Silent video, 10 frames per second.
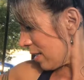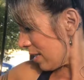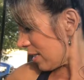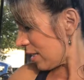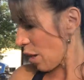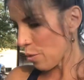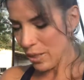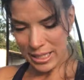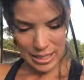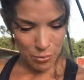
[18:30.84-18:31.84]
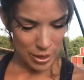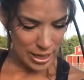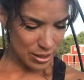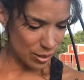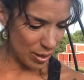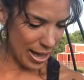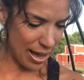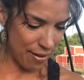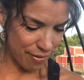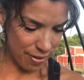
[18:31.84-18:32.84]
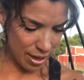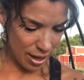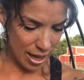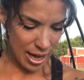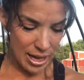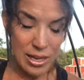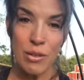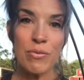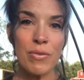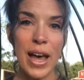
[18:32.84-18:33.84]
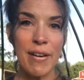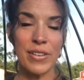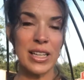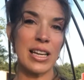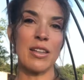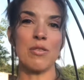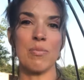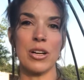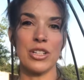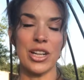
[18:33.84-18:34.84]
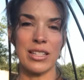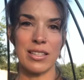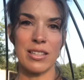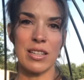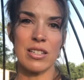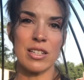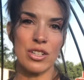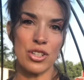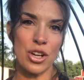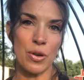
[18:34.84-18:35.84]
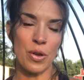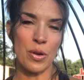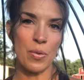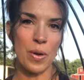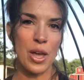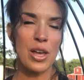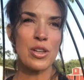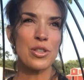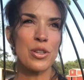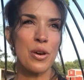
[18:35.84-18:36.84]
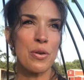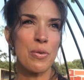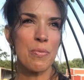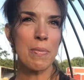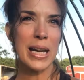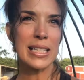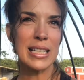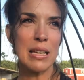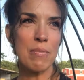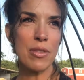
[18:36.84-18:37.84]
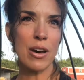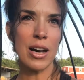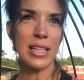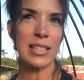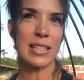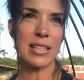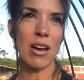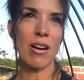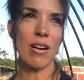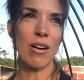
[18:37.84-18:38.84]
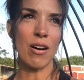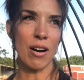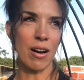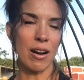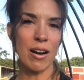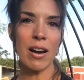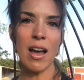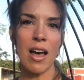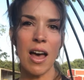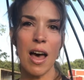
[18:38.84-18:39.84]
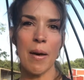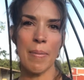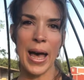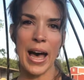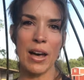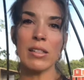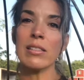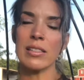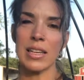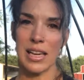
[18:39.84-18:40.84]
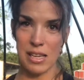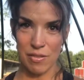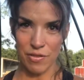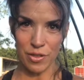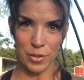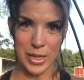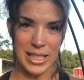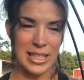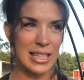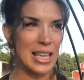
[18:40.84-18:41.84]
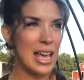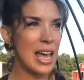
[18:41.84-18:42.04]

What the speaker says: So let's see, what else do I have? I don't have any other projects to show you. So my deep thoughts are about influence